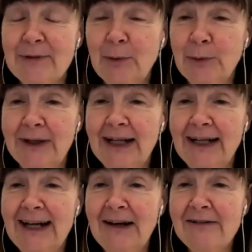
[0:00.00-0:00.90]
morning, and
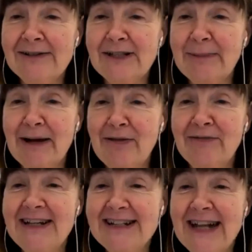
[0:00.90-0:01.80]
it lasted about
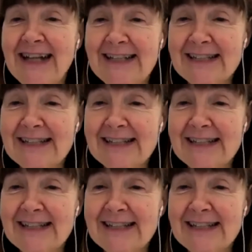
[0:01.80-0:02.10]
3 days,